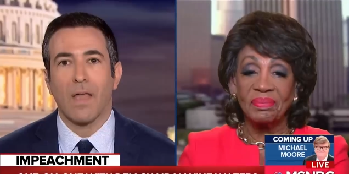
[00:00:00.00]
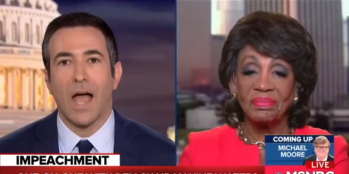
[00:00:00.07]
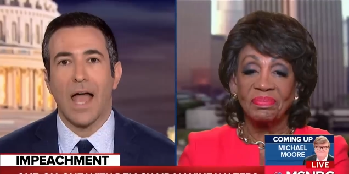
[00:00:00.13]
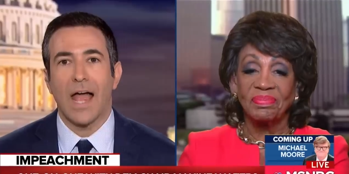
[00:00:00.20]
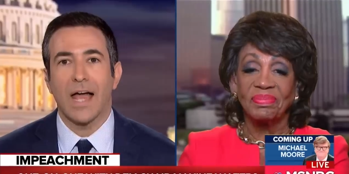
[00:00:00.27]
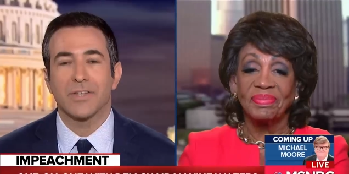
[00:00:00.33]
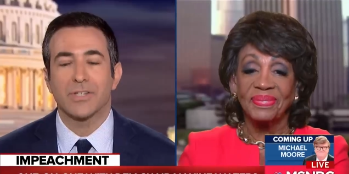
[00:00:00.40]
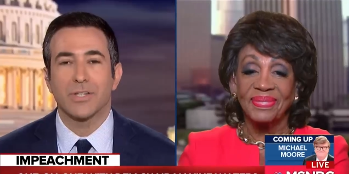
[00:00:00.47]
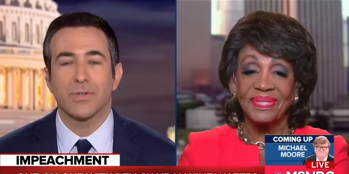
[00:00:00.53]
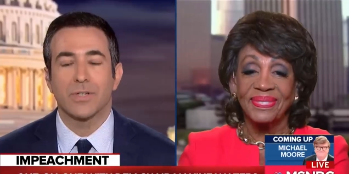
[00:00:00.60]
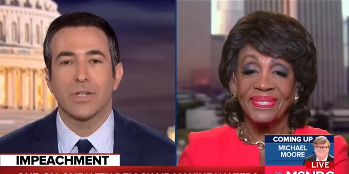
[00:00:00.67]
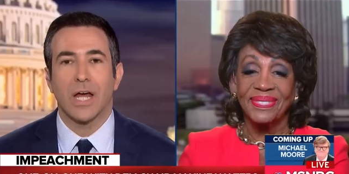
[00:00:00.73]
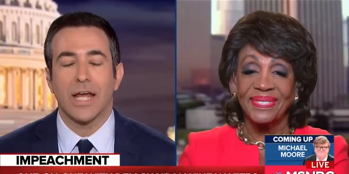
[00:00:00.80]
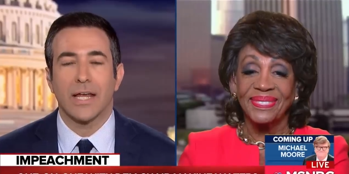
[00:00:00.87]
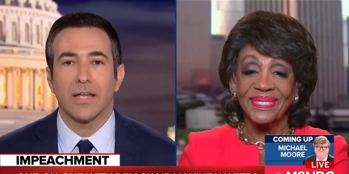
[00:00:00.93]
Speaker 1: I ask you
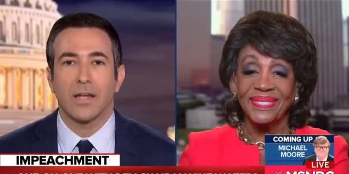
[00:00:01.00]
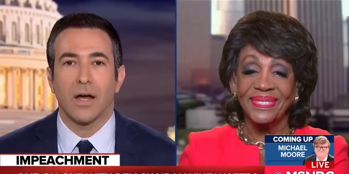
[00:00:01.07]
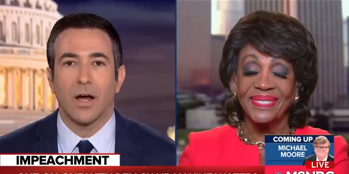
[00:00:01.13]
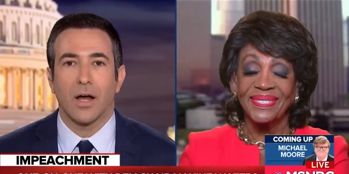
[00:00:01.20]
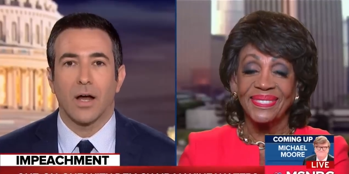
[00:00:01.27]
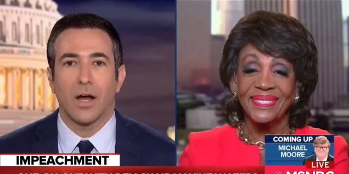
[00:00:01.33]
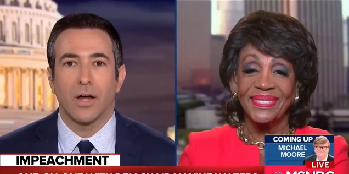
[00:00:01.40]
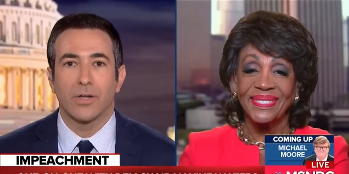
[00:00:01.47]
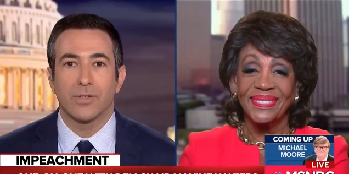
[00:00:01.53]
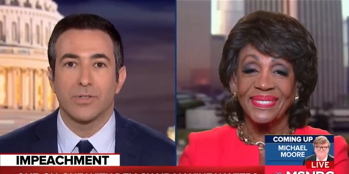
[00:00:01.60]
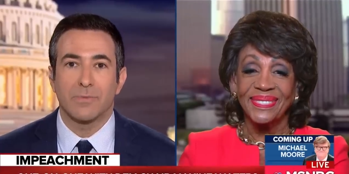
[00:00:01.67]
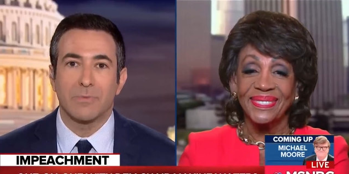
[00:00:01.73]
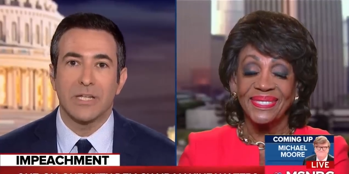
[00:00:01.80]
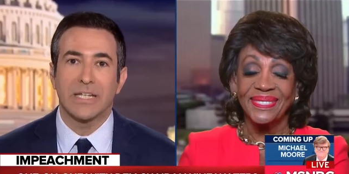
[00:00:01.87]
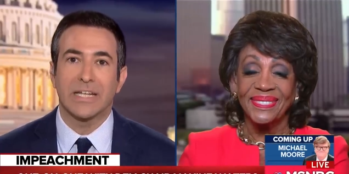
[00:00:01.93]
tonight are, are you
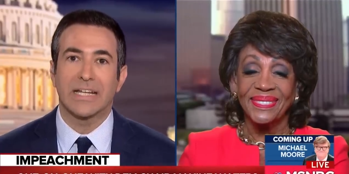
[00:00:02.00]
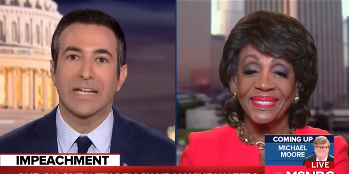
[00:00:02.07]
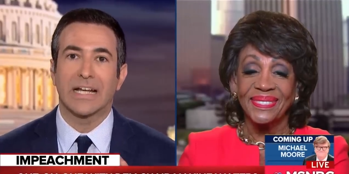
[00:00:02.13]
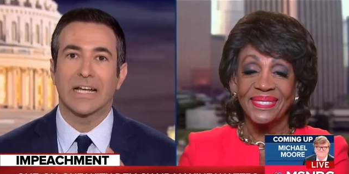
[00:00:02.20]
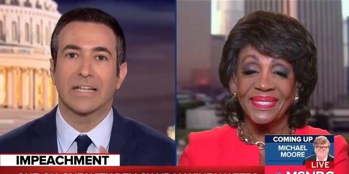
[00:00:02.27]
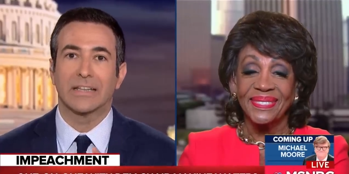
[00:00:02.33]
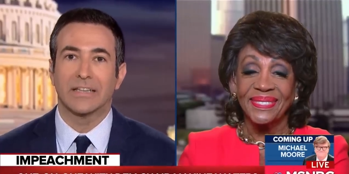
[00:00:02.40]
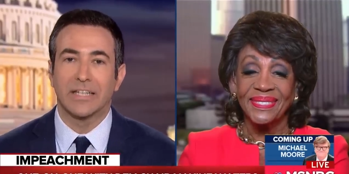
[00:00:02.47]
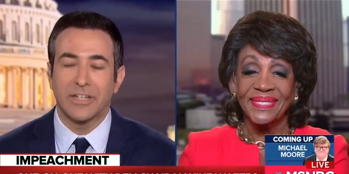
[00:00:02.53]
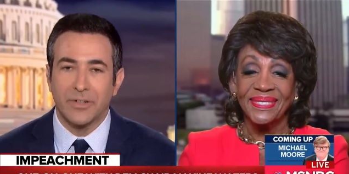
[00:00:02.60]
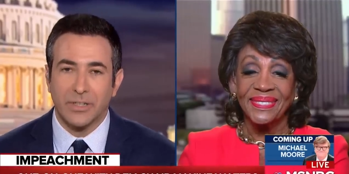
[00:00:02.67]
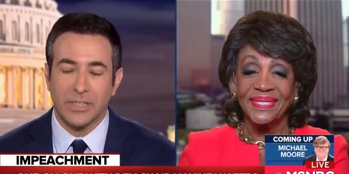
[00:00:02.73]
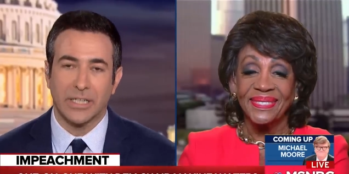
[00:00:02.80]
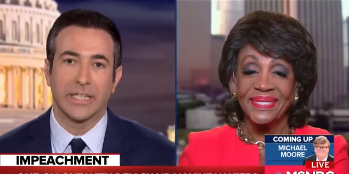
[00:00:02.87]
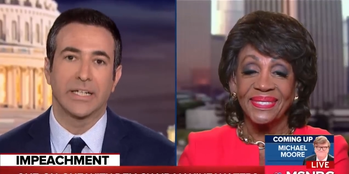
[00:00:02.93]
speaking
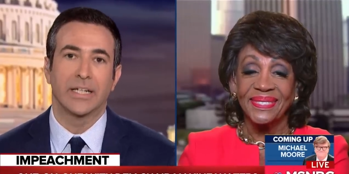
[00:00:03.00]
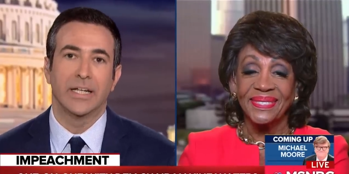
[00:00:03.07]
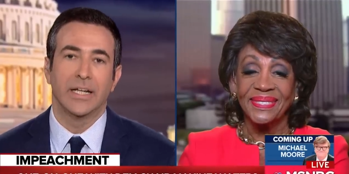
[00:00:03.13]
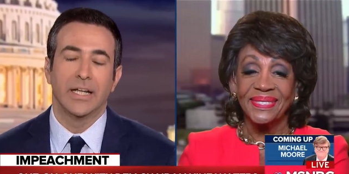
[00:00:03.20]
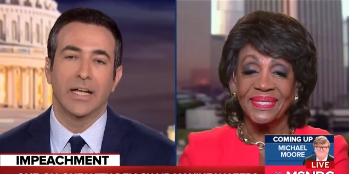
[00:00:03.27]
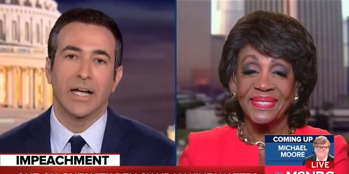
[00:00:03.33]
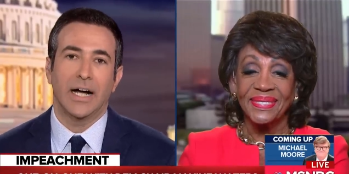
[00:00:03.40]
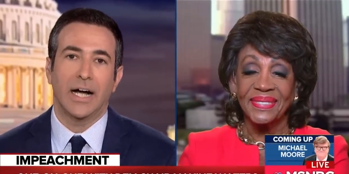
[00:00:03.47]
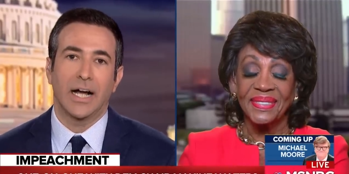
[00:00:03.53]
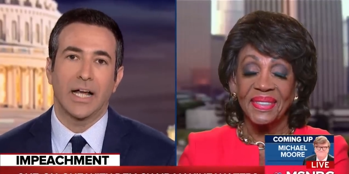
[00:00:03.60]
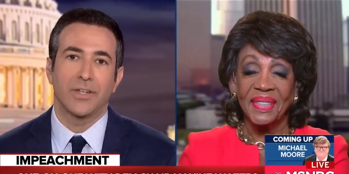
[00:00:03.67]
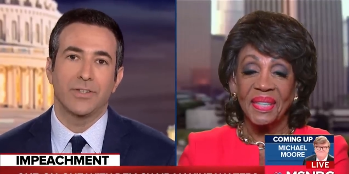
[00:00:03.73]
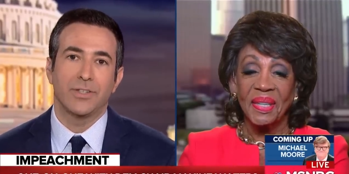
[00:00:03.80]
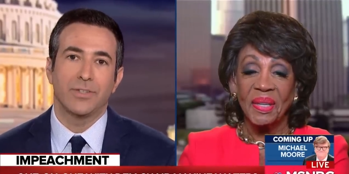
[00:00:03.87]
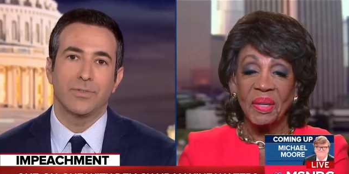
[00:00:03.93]
literally uh,
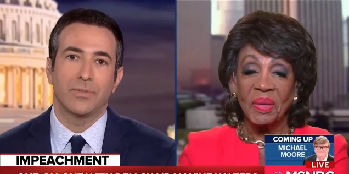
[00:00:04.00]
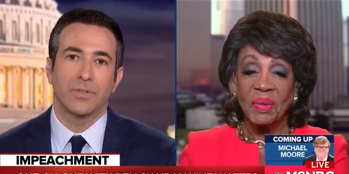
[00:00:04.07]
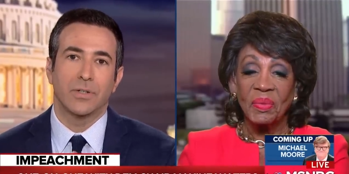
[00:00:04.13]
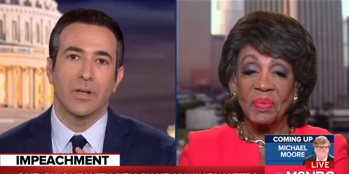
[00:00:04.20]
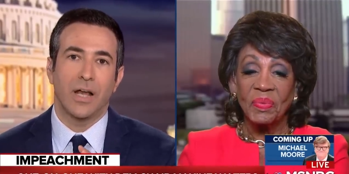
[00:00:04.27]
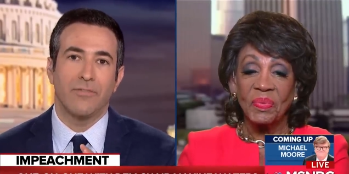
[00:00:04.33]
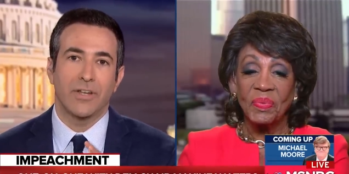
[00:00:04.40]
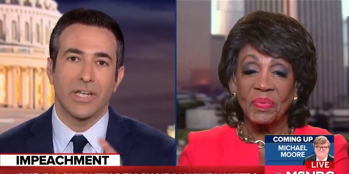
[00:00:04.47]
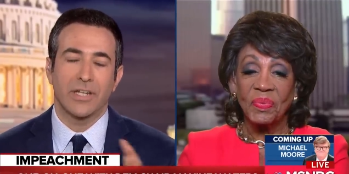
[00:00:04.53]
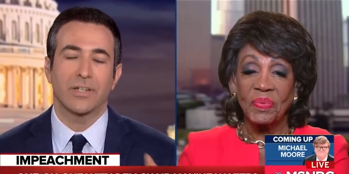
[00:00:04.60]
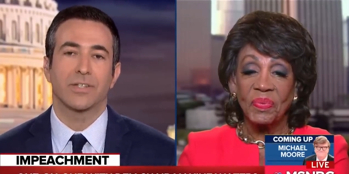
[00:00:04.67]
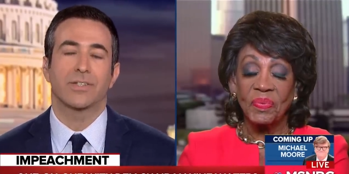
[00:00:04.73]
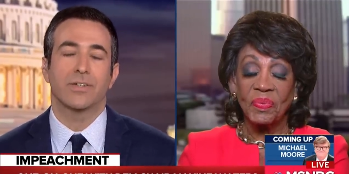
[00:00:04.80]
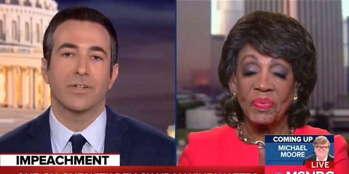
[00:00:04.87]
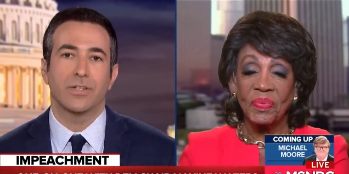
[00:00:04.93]
and do you have any
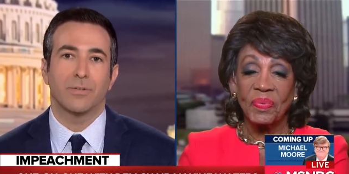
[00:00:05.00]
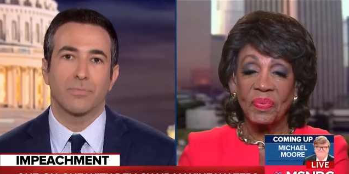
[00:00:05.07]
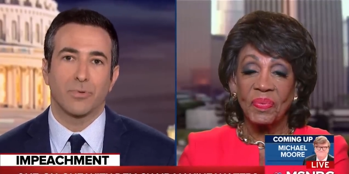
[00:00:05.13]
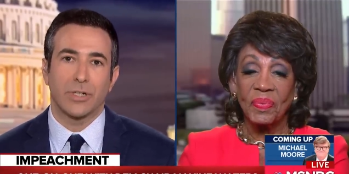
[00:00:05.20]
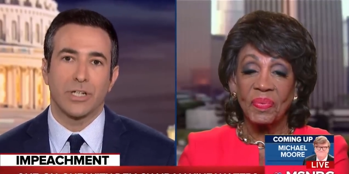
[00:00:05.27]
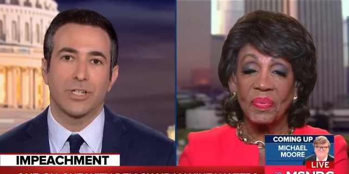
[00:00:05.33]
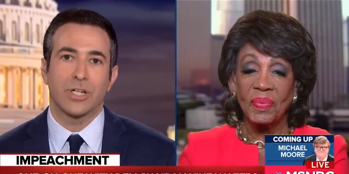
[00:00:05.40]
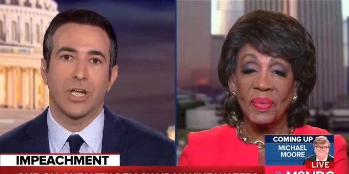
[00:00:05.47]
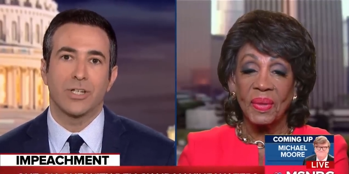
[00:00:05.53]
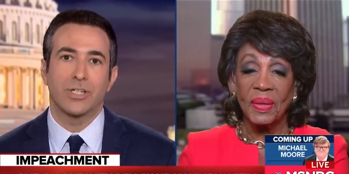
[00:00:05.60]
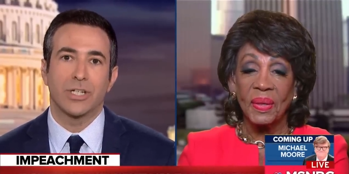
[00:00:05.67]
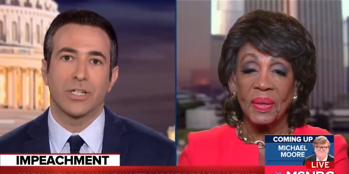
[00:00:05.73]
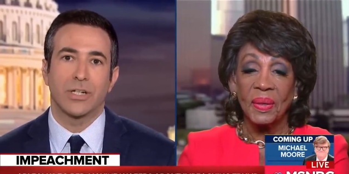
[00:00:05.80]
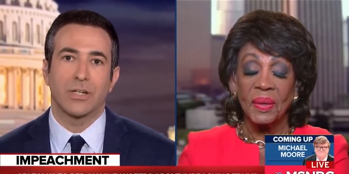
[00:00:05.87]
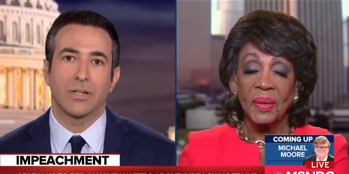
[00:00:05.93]
concern you're
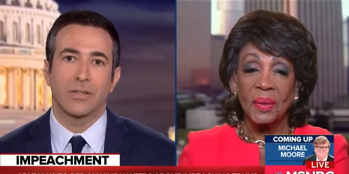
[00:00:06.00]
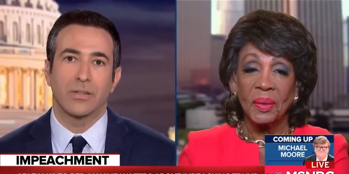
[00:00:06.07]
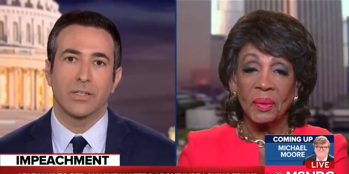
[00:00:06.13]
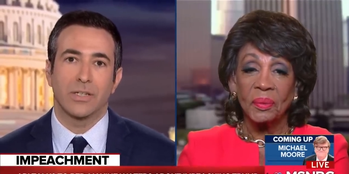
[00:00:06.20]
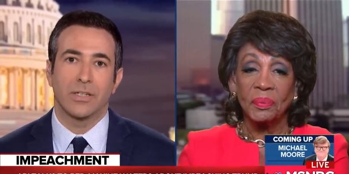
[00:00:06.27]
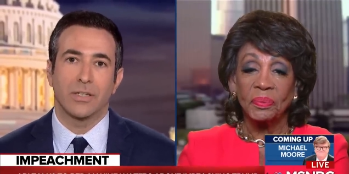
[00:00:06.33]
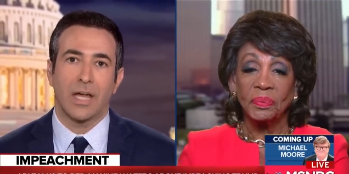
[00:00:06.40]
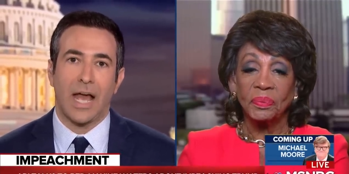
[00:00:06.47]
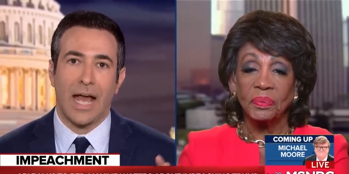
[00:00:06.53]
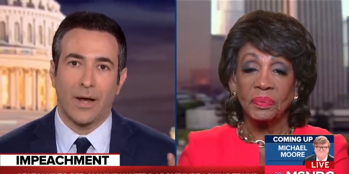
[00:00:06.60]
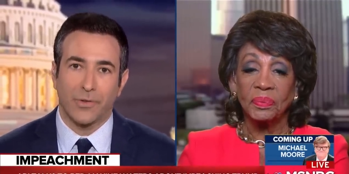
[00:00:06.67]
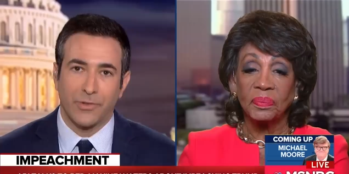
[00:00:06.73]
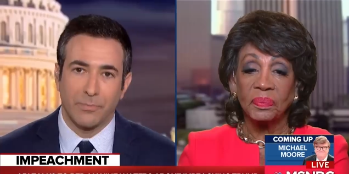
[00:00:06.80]
prejudging the House